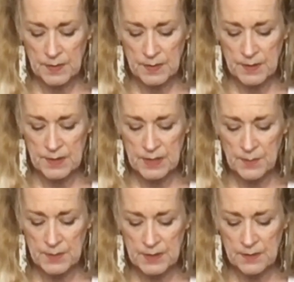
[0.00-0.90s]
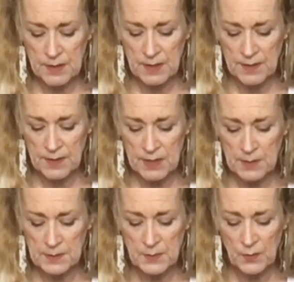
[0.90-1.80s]
the tips, not the
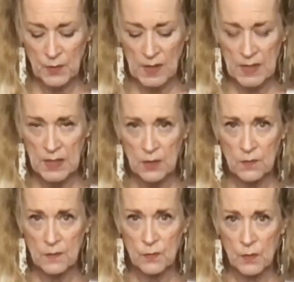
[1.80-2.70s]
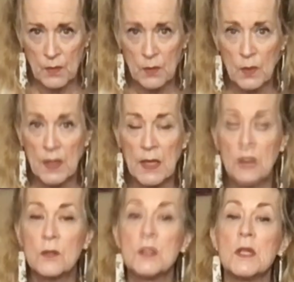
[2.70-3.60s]
tips, but right here is where we run
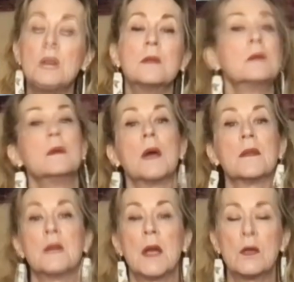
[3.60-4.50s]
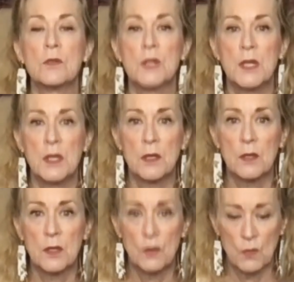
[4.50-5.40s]
energy. As an energy
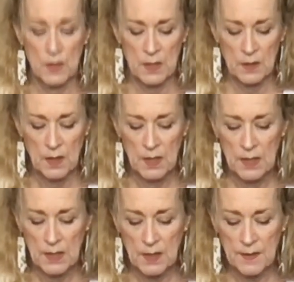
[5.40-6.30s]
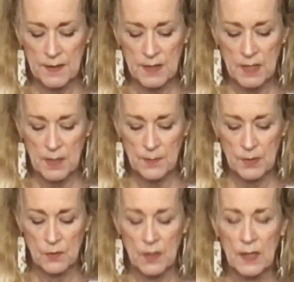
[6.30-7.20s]
healer, you run not at the top,
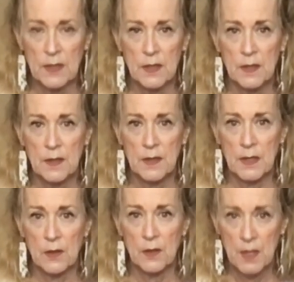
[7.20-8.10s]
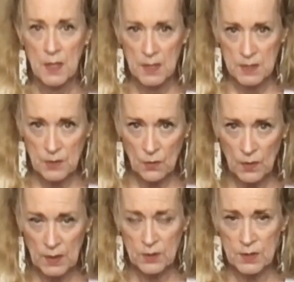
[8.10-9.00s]
but right there. So I
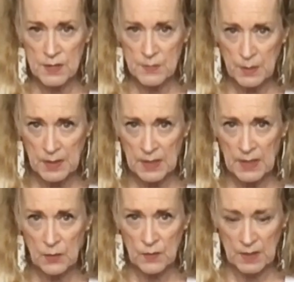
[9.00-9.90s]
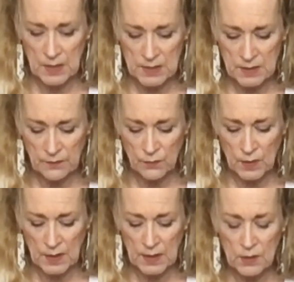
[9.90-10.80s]
want you to just play with the idea of
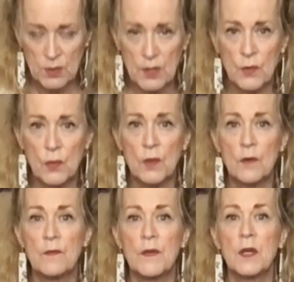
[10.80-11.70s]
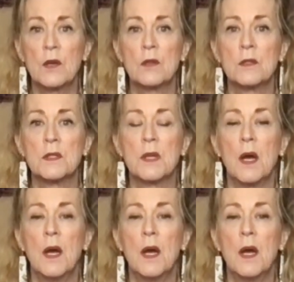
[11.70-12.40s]
running energy through your fingers